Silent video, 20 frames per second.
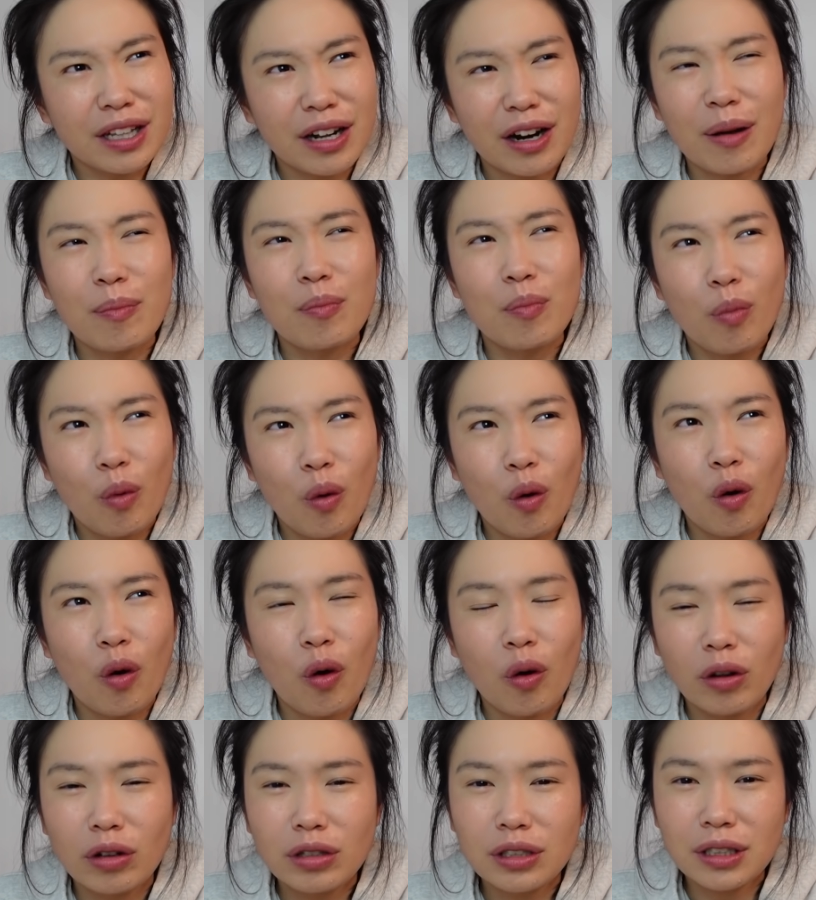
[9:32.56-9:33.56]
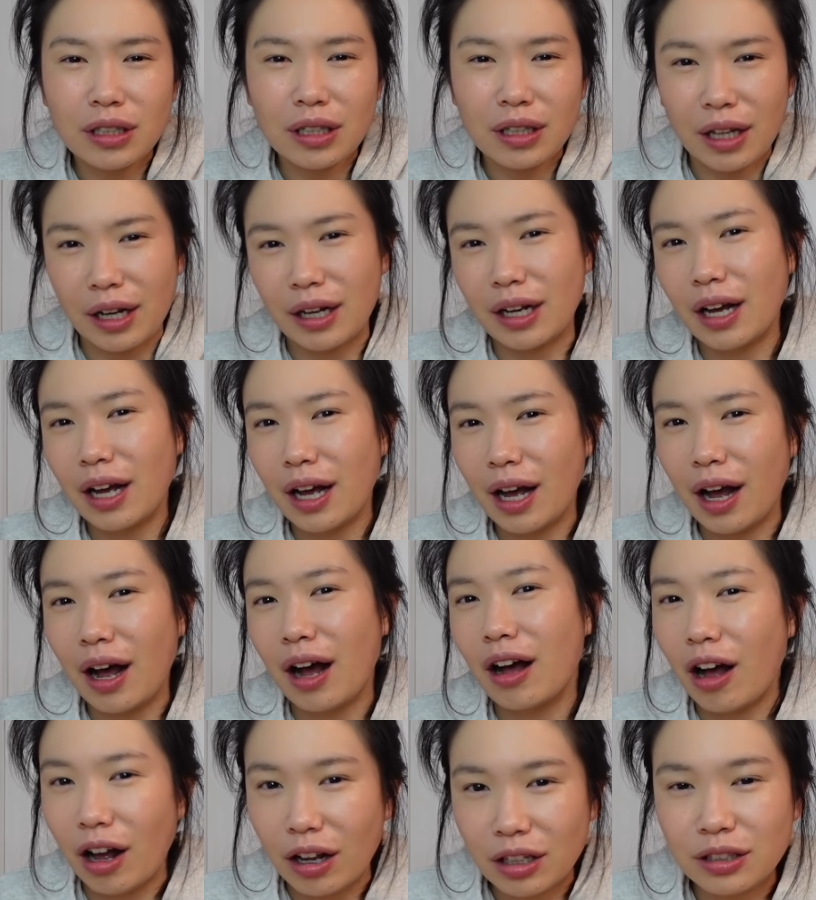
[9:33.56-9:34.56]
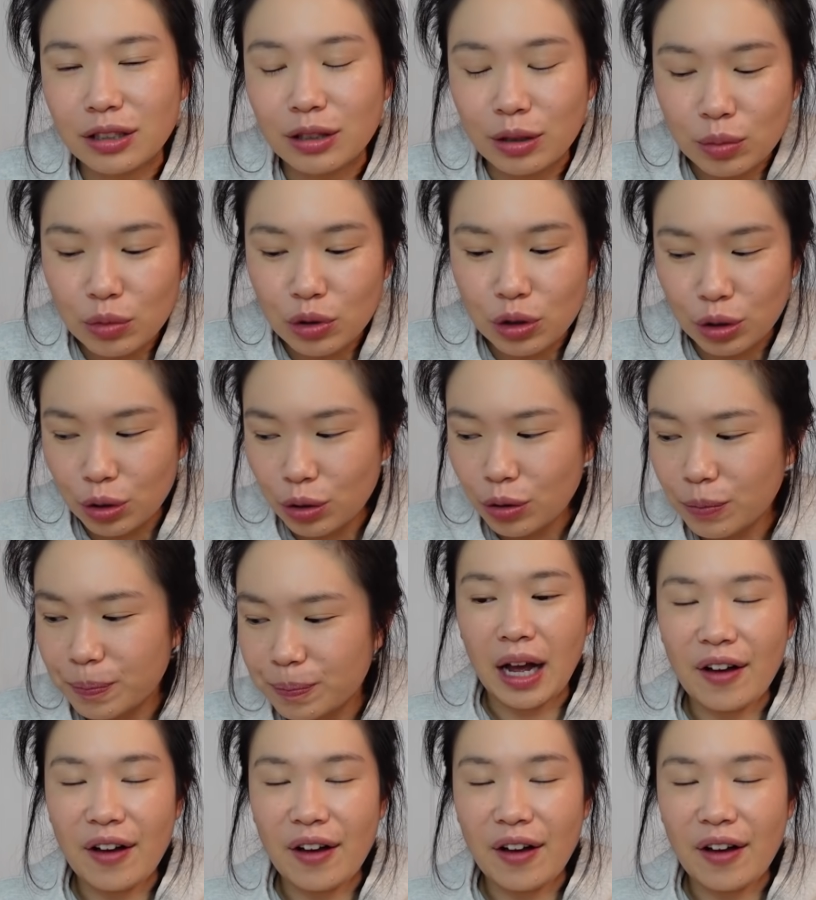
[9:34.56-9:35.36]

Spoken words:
that I'm more like accustomed to.